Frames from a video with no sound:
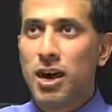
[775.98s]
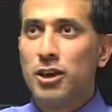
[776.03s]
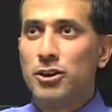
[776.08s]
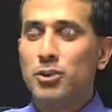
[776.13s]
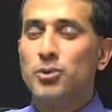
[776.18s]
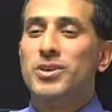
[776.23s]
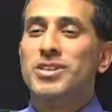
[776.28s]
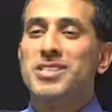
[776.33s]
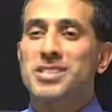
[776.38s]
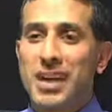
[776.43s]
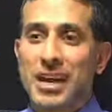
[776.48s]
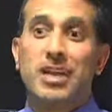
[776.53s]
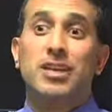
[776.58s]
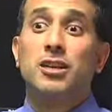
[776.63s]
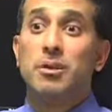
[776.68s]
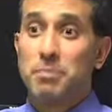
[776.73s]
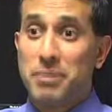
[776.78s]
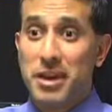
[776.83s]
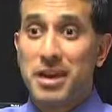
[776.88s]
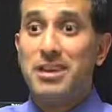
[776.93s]
do a second
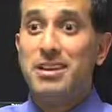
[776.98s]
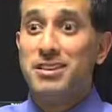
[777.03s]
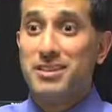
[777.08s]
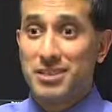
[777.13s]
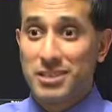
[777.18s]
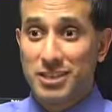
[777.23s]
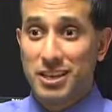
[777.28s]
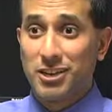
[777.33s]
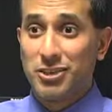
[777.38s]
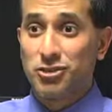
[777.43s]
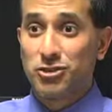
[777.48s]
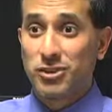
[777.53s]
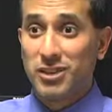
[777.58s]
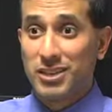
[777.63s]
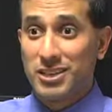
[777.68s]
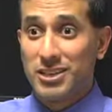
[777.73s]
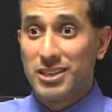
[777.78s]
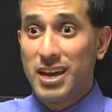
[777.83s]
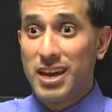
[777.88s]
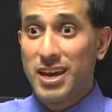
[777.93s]
opinion, essentially,
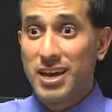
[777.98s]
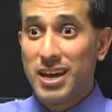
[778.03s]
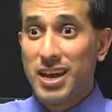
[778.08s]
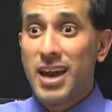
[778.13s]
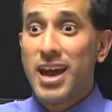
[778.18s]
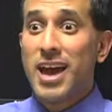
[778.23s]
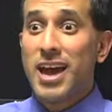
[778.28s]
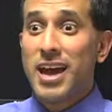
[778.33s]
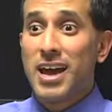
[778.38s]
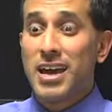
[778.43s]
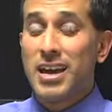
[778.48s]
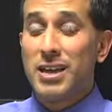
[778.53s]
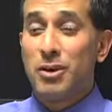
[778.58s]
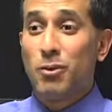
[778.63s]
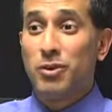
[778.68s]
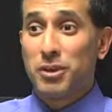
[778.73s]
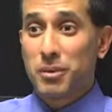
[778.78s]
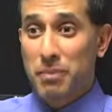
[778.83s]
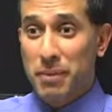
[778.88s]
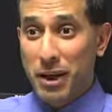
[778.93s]
and say
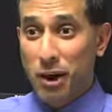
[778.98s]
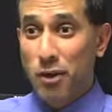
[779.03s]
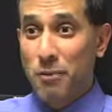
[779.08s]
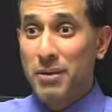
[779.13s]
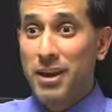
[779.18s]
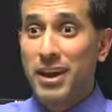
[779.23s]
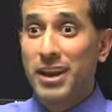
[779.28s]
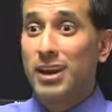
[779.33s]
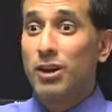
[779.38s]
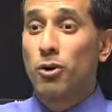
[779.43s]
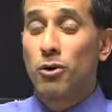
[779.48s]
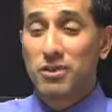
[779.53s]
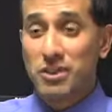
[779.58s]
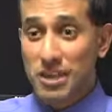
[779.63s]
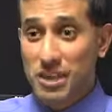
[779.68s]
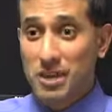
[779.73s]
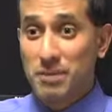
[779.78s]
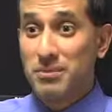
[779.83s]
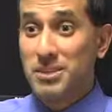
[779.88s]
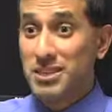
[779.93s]
what the paramedic or the
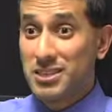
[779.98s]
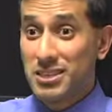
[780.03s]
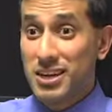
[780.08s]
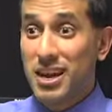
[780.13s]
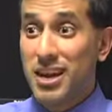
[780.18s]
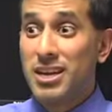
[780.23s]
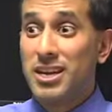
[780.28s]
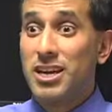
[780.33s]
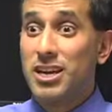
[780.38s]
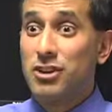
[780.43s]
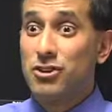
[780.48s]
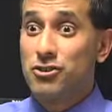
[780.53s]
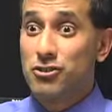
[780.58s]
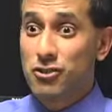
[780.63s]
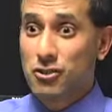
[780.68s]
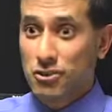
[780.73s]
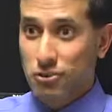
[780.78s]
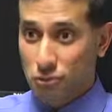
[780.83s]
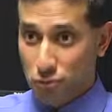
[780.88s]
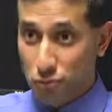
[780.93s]
EMT said is
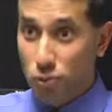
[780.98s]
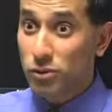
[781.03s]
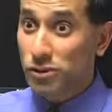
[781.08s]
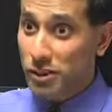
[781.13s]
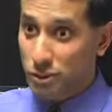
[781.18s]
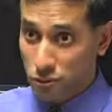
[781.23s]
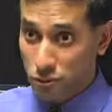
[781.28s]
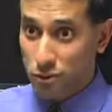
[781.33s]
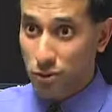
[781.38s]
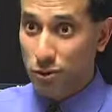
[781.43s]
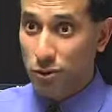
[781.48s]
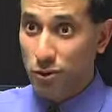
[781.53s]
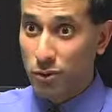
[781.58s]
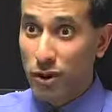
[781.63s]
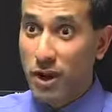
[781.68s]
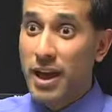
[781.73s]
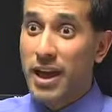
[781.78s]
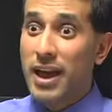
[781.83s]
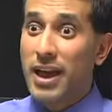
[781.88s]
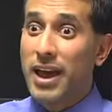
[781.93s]
truly true,
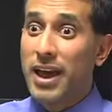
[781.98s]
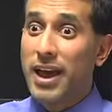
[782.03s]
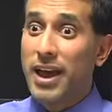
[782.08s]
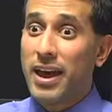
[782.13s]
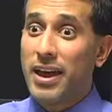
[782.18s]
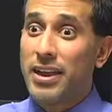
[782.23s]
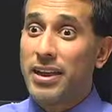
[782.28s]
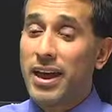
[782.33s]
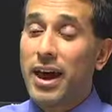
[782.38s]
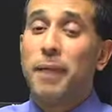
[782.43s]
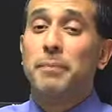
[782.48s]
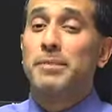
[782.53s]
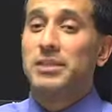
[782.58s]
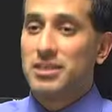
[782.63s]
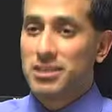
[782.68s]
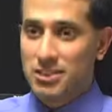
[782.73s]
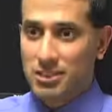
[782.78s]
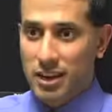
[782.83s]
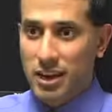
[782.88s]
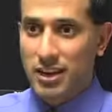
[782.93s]
and I'm going
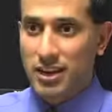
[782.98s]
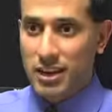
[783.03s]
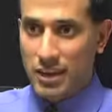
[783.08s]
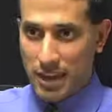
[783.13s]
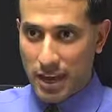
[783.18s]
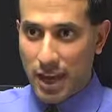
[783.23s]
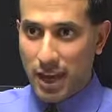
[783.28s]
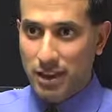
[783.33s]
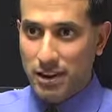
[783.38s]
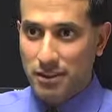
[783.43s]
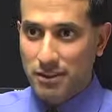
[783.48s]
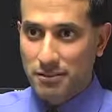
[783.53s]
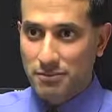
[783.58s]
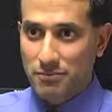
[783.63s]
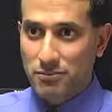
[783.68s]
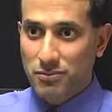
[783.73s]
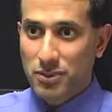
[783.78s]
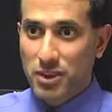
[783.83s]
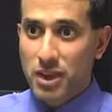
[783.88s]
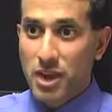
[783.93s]
to say it again.
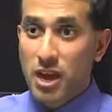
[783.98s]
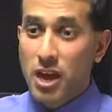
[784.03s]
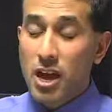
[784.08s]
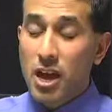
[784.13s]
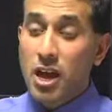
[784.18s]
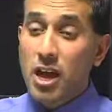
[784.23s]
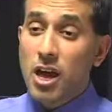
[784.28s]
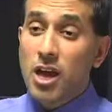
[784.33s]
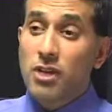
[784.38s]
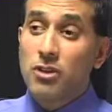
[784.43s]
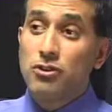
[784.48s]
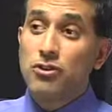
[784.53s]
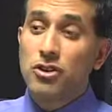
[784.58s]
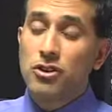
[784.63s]
There's